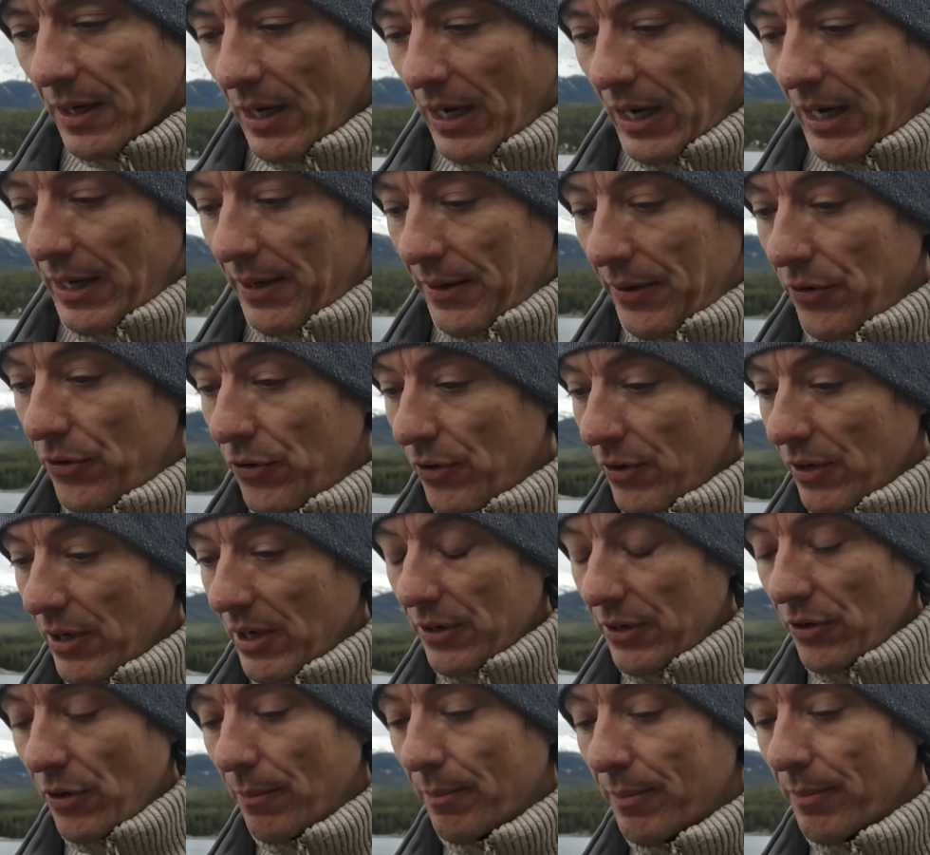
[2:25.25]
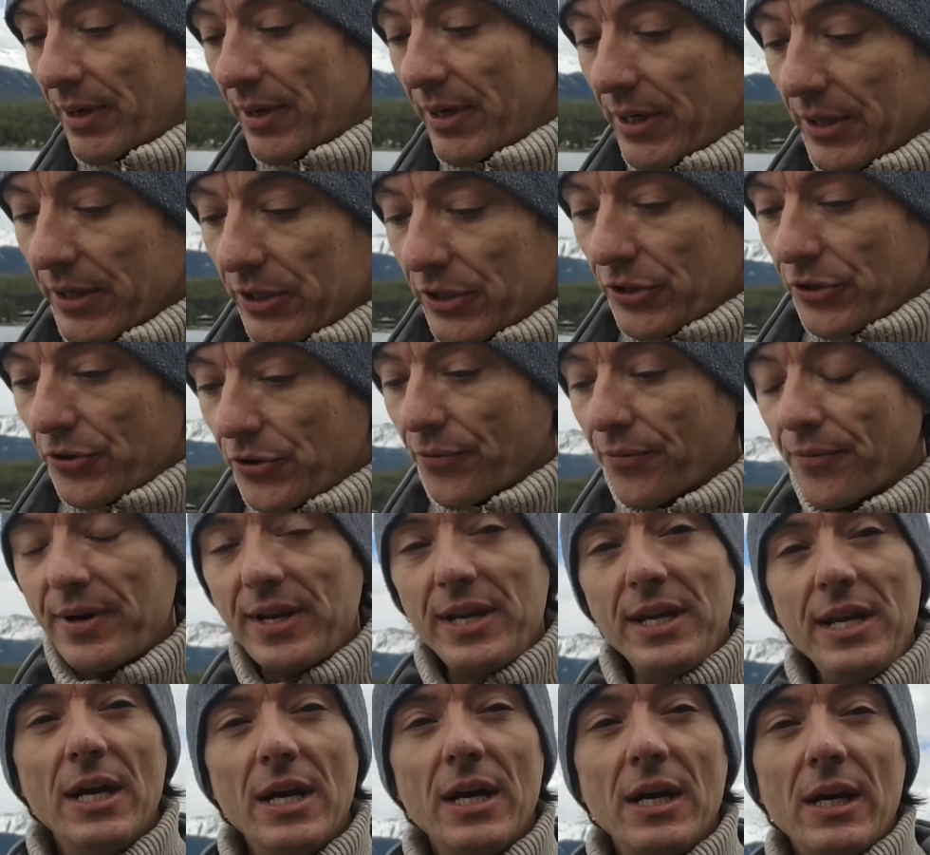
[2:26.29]
Uh, number
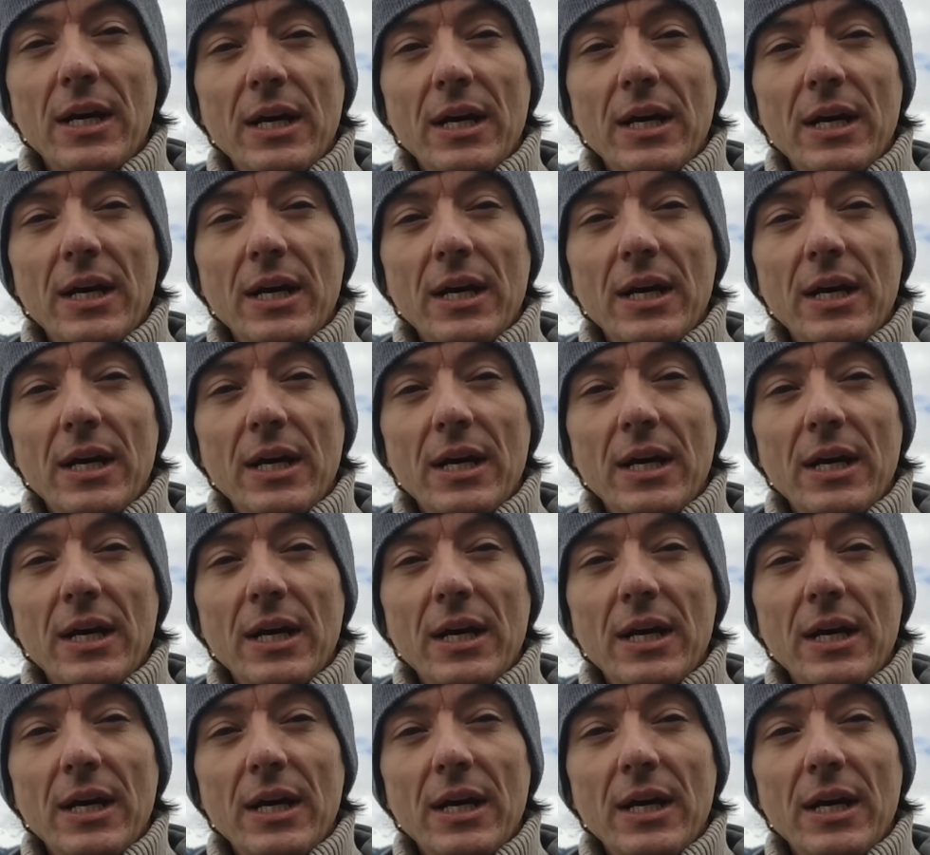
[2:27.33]
three,